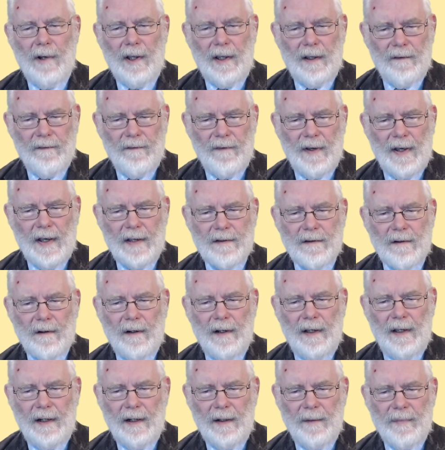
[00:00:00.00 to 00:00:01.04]
We confess
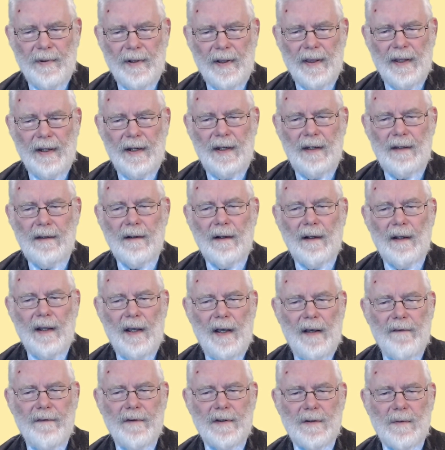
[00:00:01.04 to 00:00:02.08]
our inability to
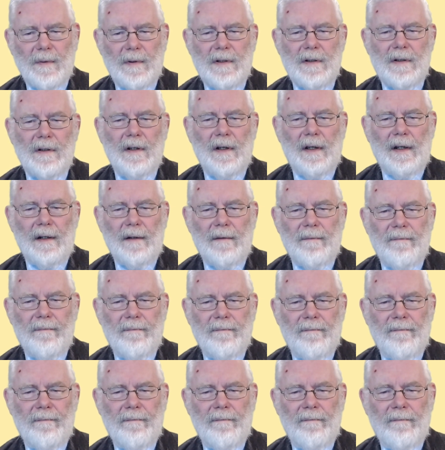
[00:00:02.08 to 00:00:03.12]
love as we should.
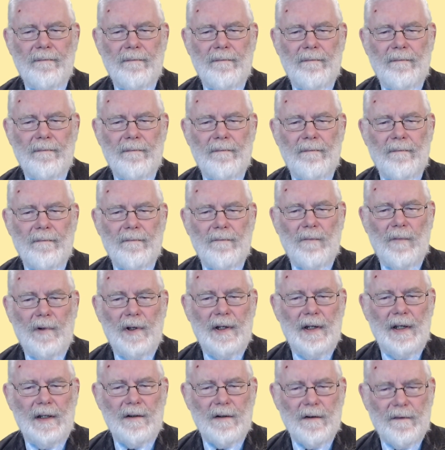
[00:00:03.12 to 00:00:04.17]

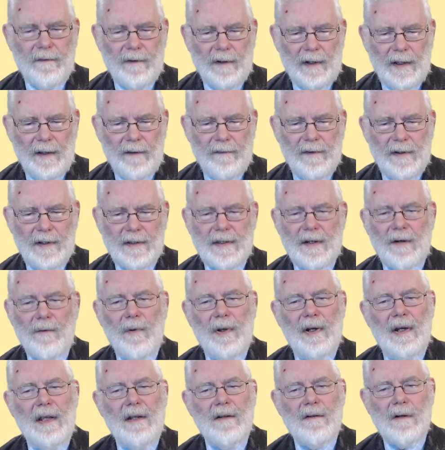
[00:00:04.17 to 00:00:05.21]
We need your forgiveness
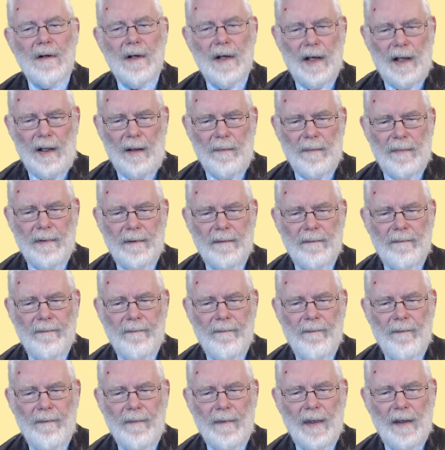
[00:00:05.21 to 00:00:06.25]
and we need your help
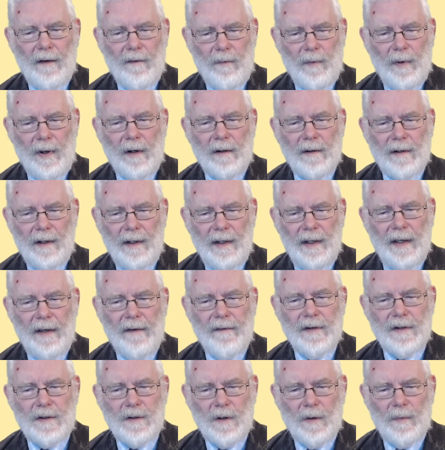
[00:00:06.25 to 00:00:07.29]
if we are to
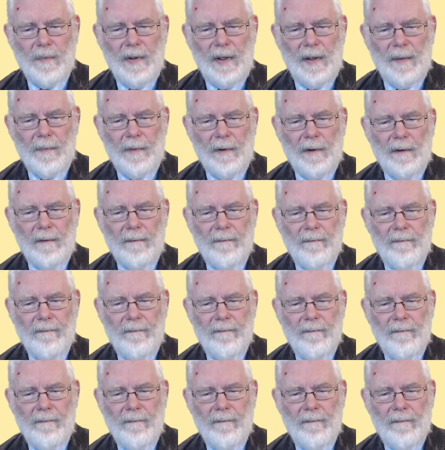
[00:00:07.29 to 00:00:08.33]
live as your people.
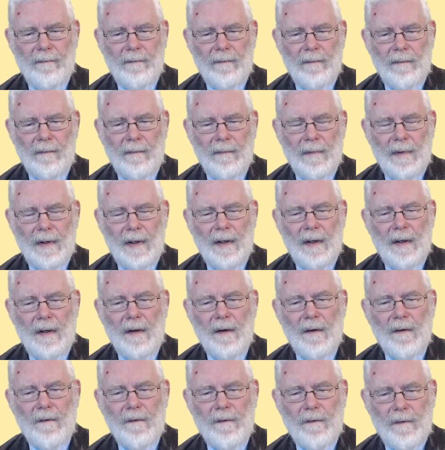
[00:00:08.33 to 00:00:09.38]

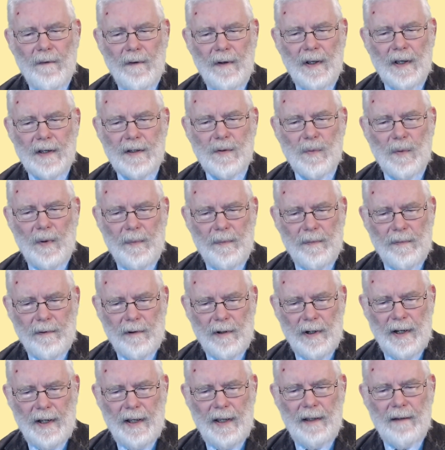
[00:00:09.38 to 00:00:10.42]
Free us, we
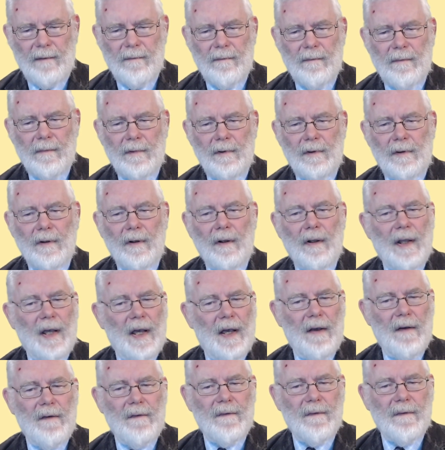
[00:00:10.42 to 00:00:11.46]
pray, to
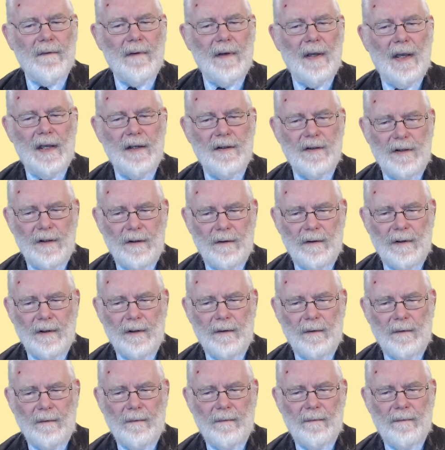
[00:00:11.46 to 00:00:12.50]
love as you
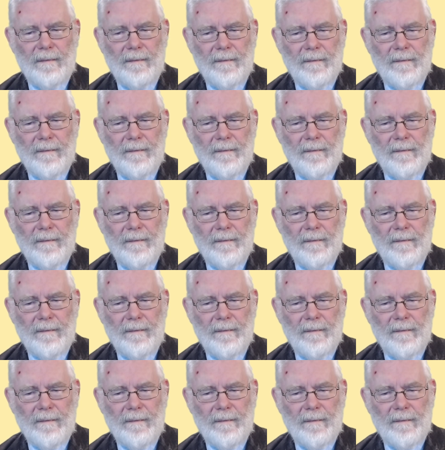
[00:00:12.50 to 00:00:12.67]
do.